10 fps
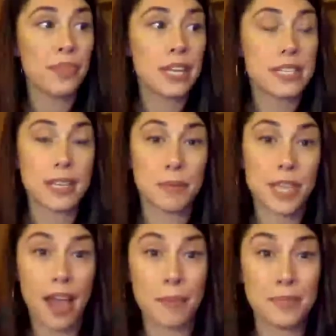
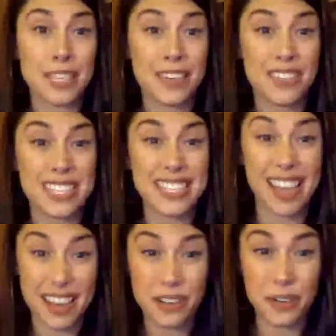sometimes even
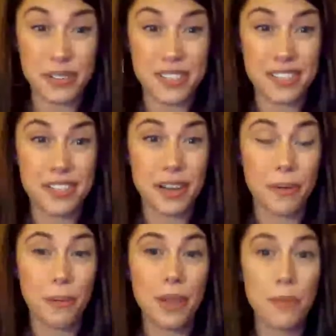cycles. And
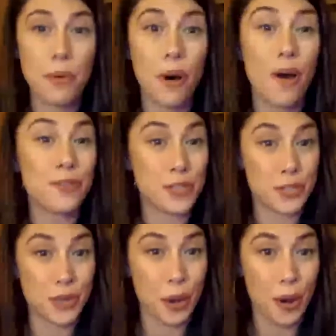so we will often
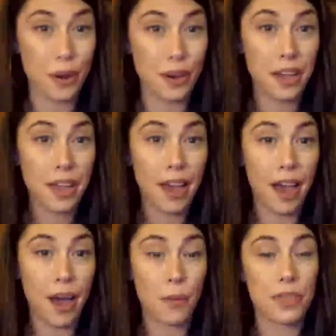talk
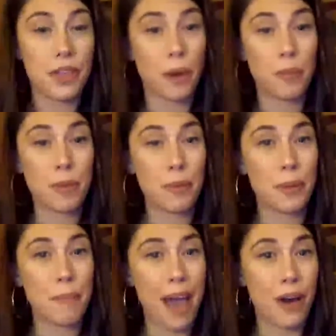with young people
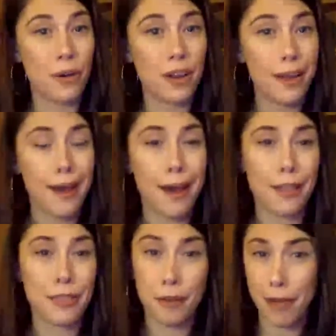about a
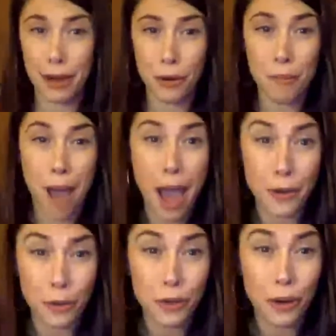theoretical
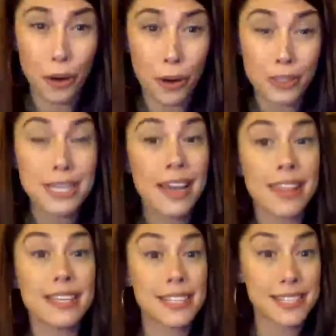model called
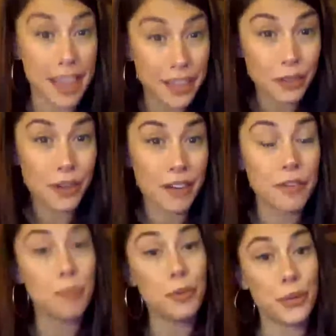the cycle of
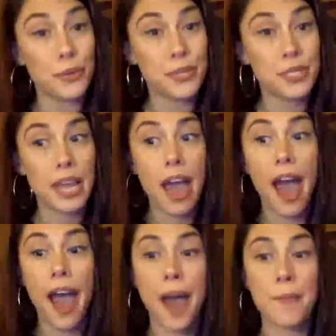abuse,
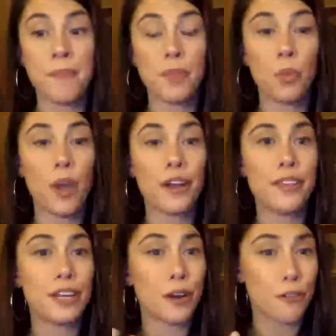wherein
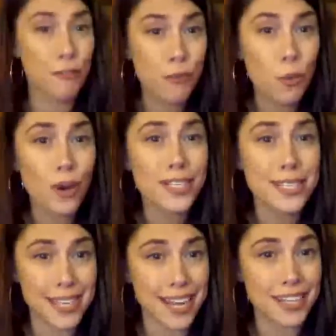there are 4
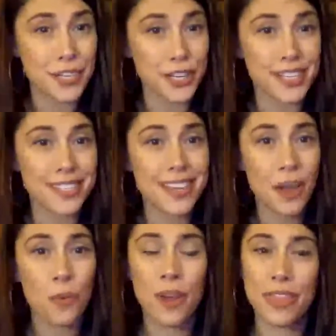stages
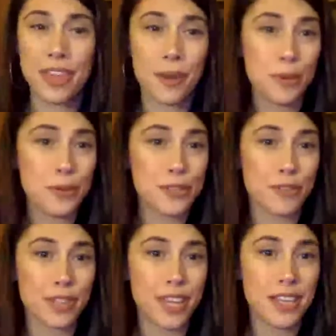within abusive
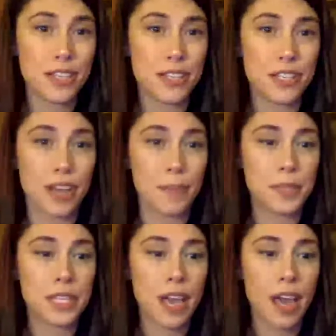relationships